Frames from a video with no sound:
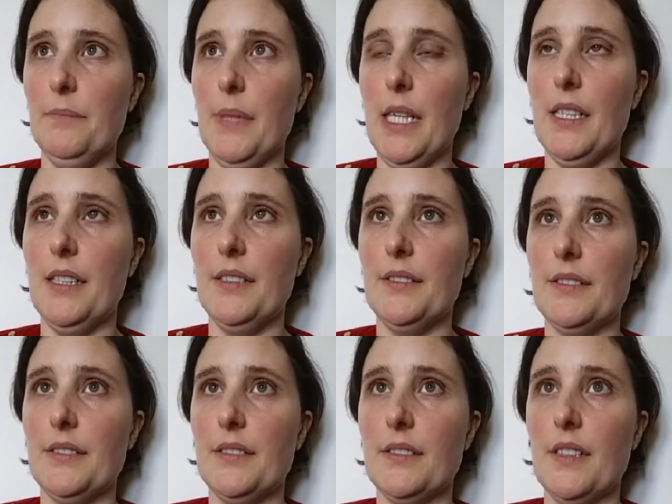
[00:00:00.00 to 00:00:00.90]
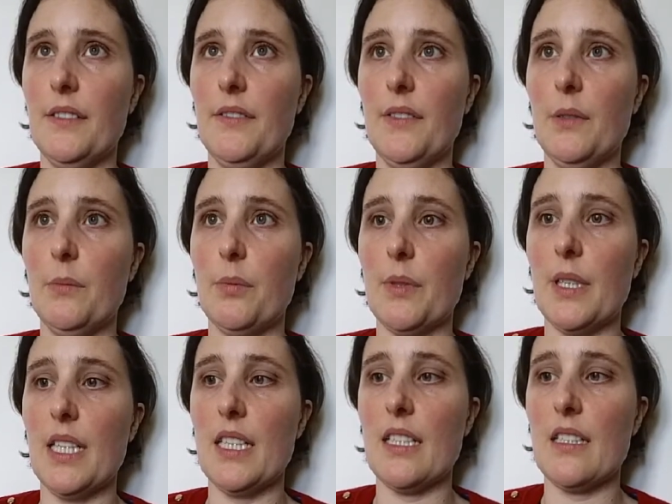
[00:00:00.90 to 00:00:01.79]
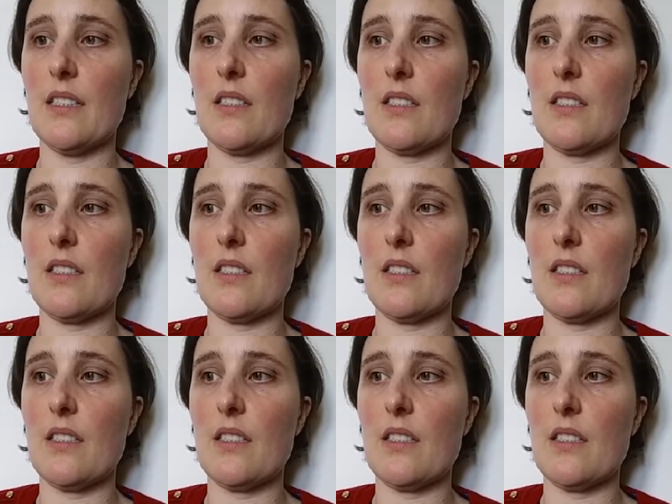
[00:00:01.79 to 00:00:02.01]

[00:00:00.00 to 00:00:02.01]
But I feel pretty